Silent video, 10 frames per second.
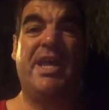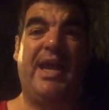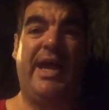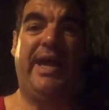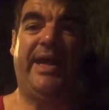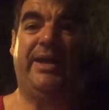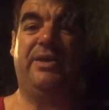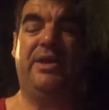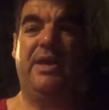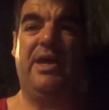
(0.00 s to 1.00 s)

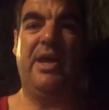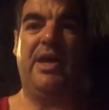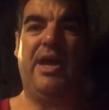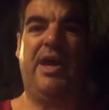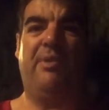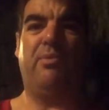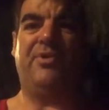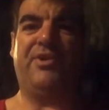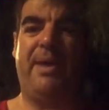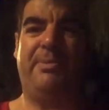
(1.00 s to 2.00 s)
and
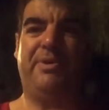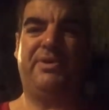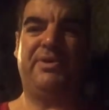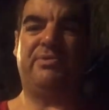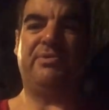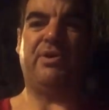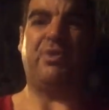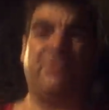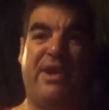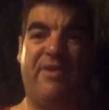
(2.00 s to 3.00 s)
what's happened is that we were
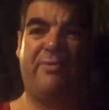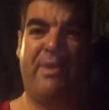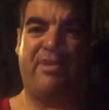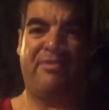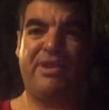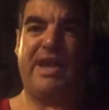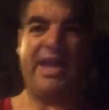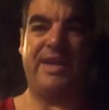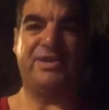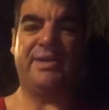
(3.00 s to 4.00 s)
holding out for about
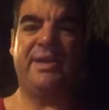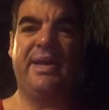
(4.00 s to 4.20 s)
3Ks,